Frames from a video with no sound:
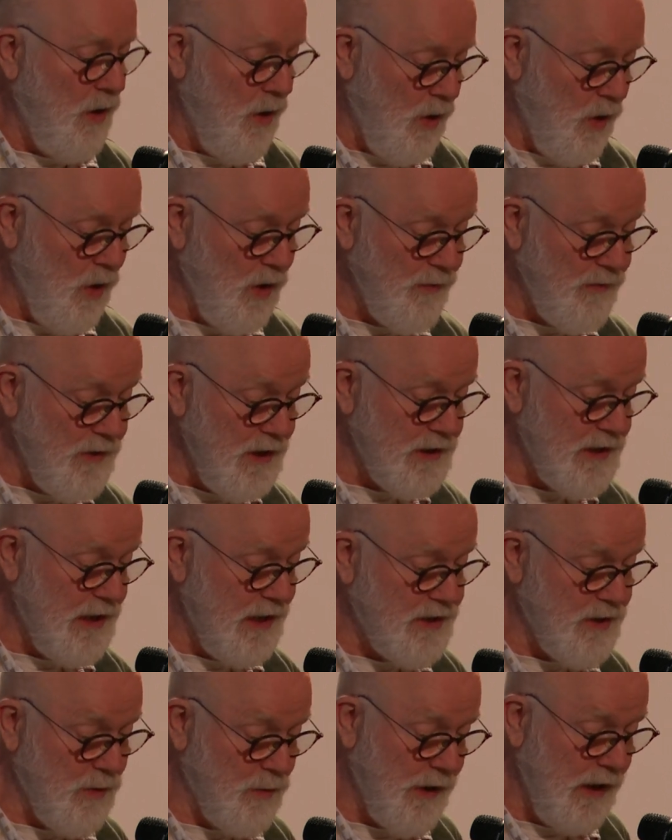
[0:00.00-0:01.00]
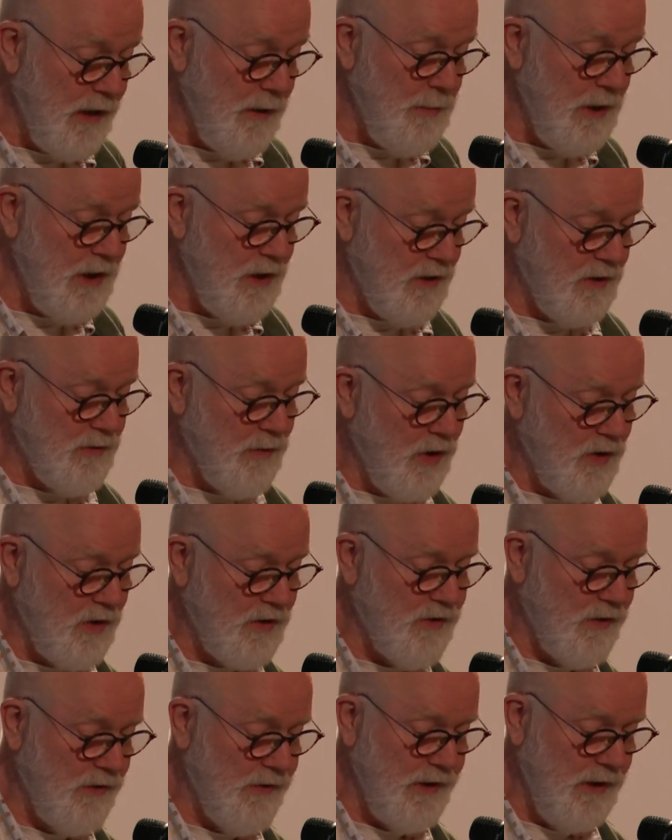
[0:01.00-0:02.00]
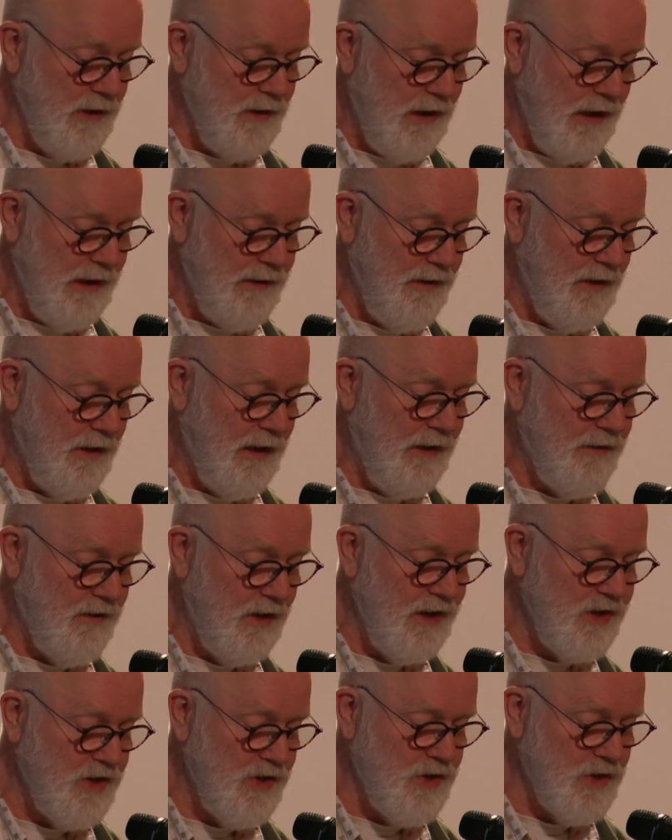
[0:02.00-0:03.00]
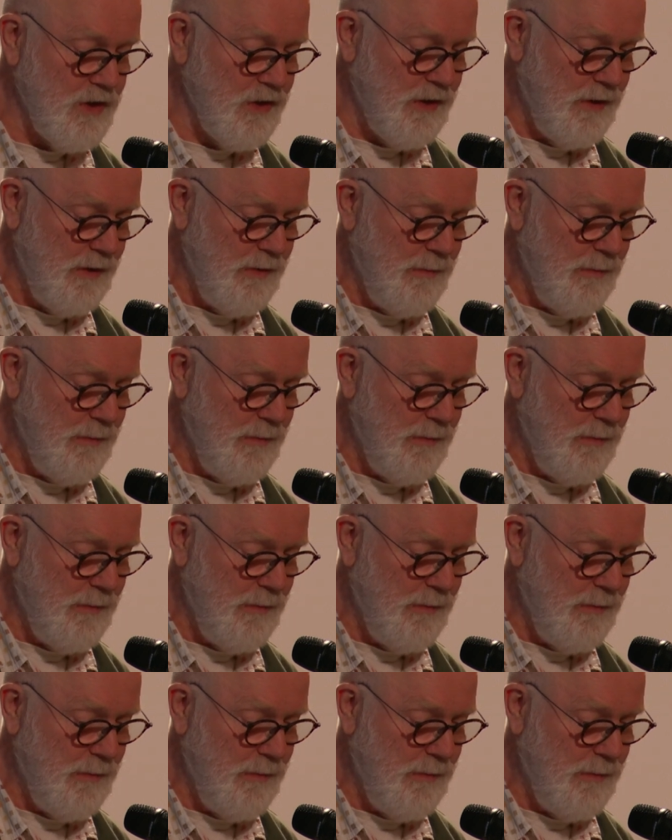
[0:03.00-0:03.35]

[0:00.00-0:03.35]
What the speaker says: All of this has already been chronicled in the literature,